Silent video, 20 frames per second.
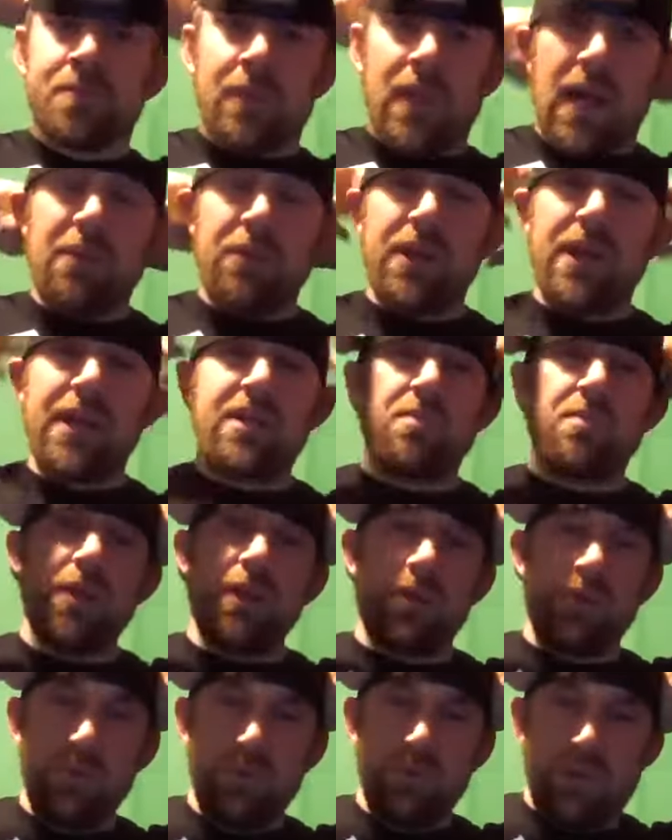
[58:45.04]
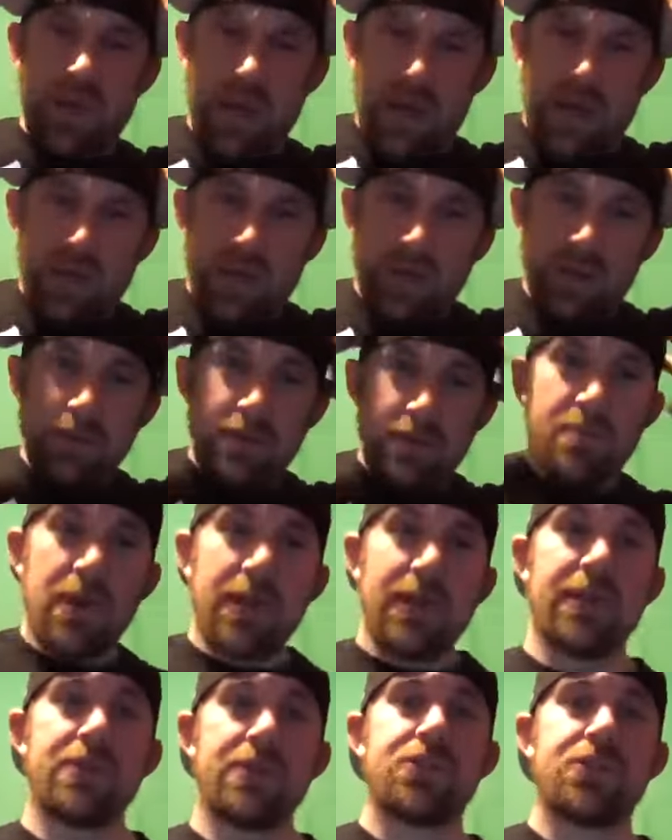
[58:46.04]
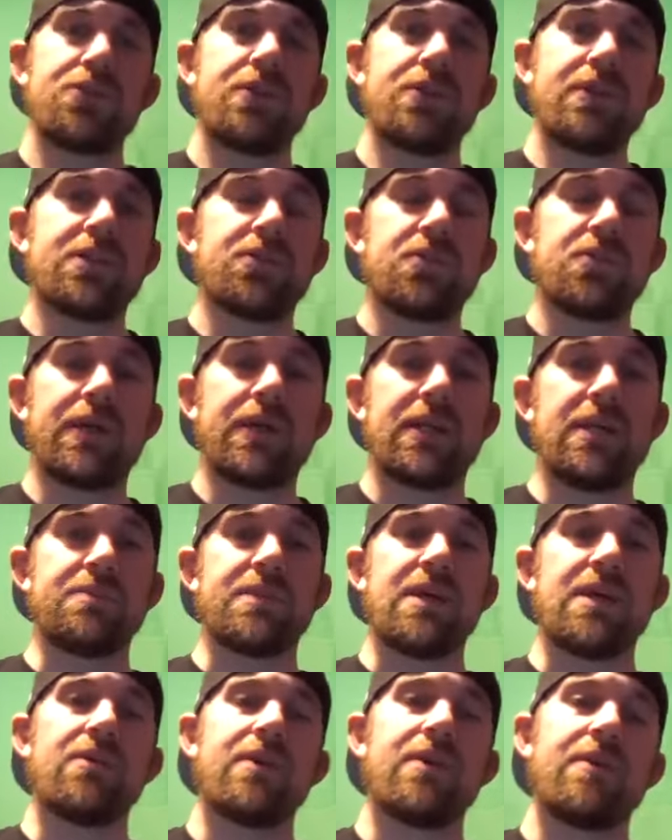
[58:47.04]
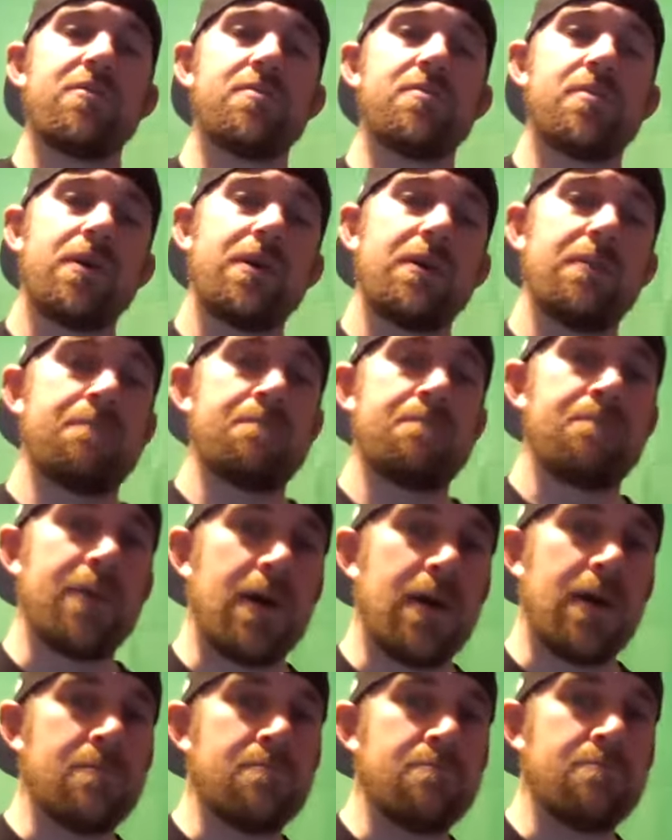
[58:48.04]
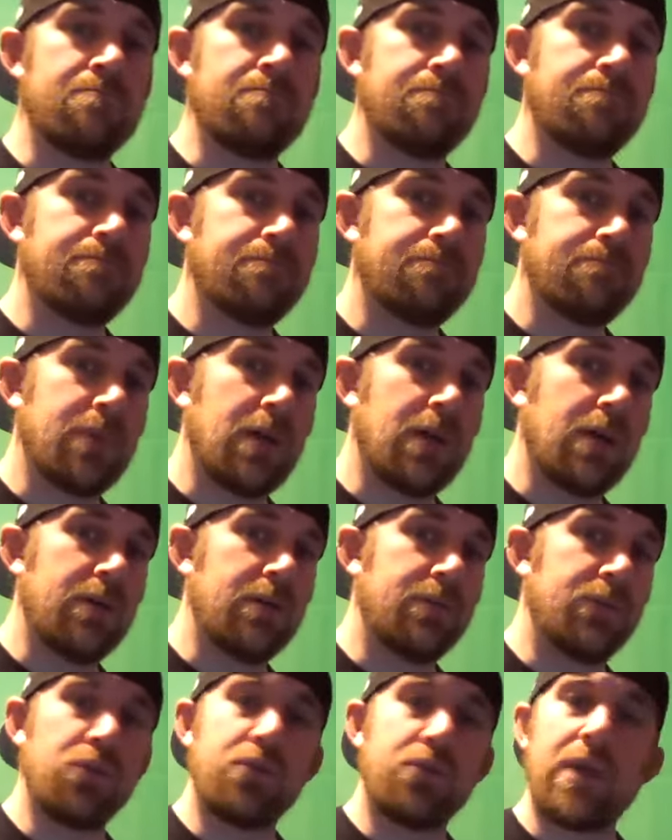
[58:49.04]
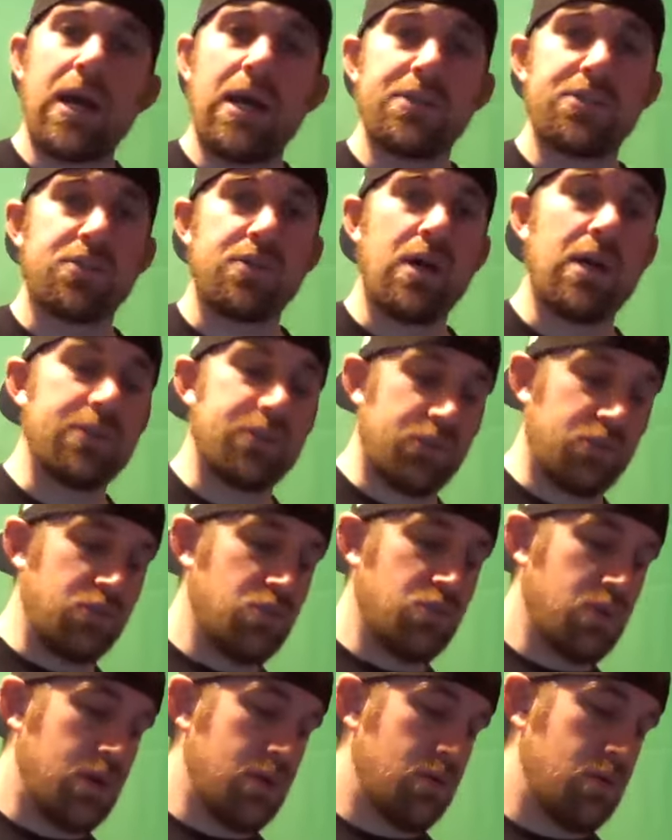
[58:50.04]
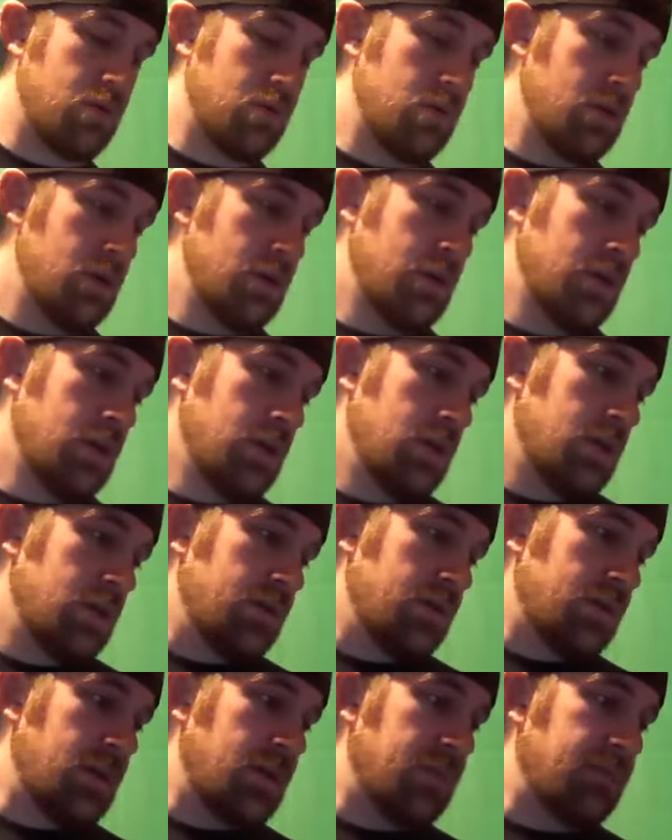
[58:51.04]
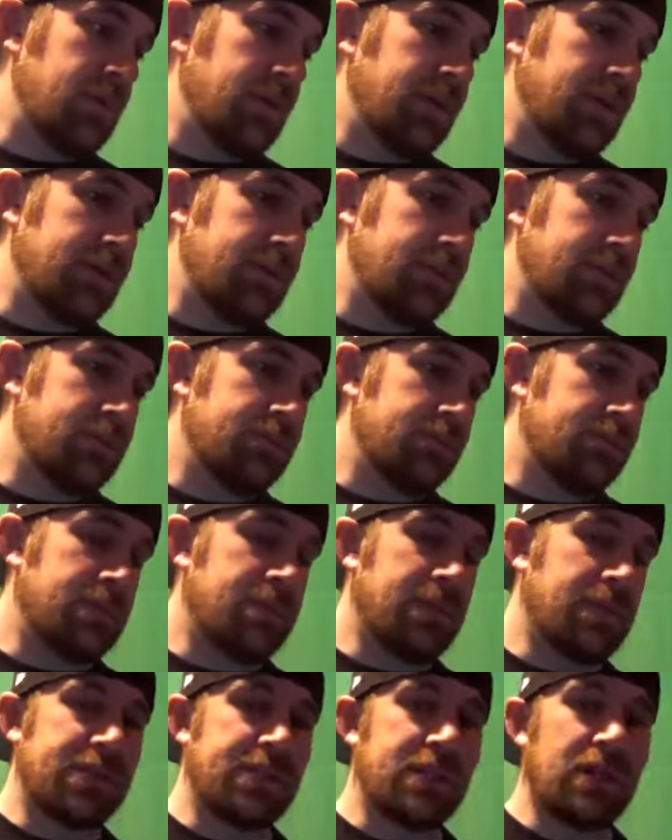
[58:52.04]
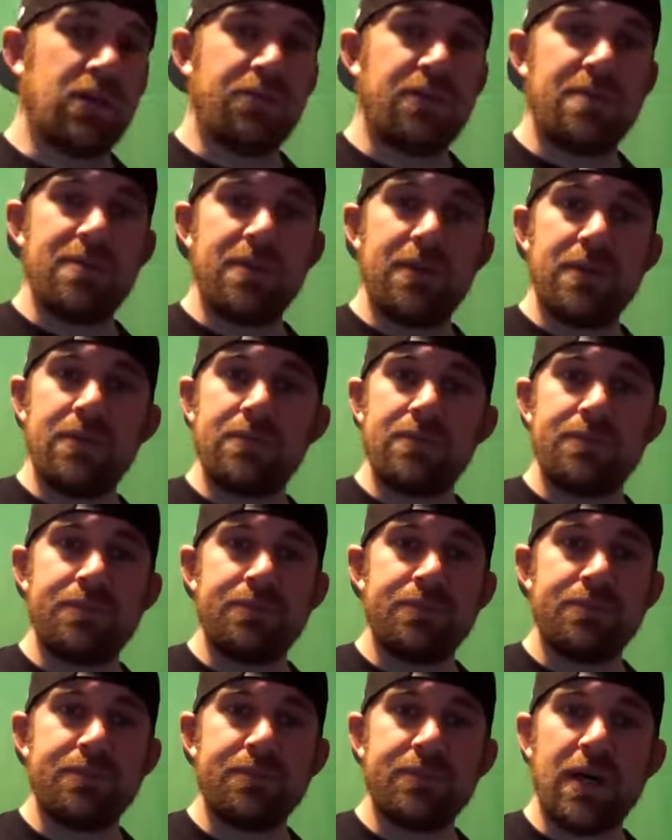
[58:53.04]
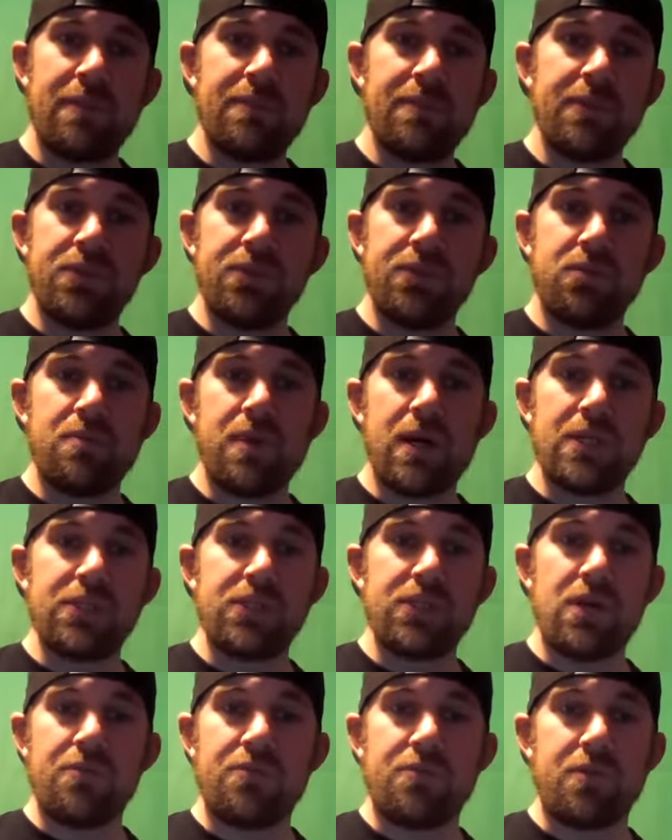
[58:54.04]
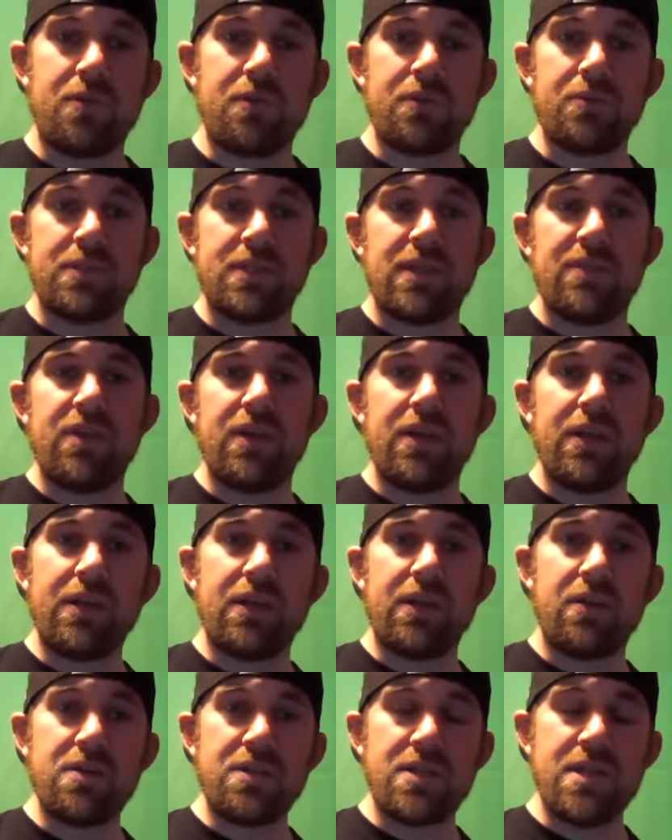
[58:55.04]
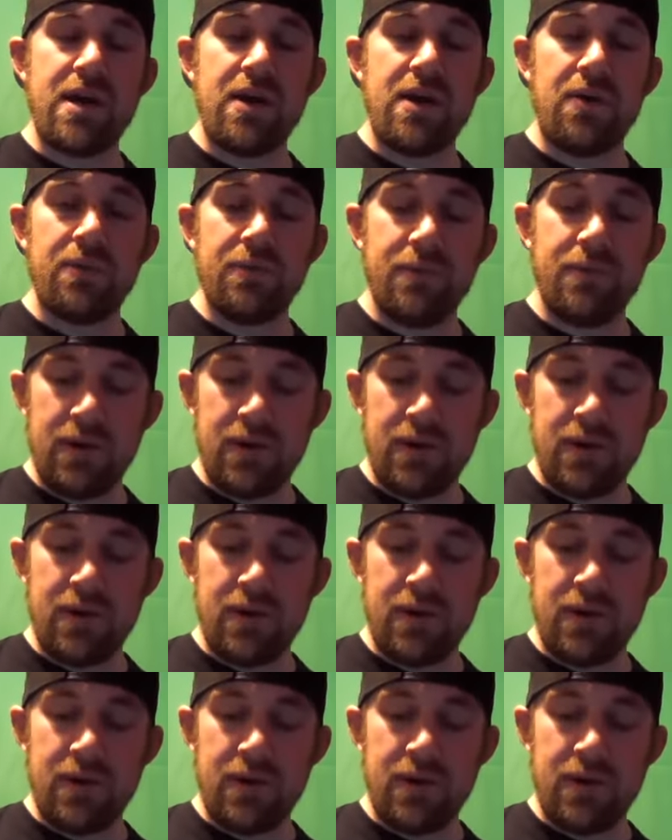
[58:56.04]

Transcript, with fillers: I would hate to be a new guy in my industry. That's what I keep telling everybody. Um, new guys are not doing well. Um, but, but myself, I've been, I've been doing my job for seven, eight years now.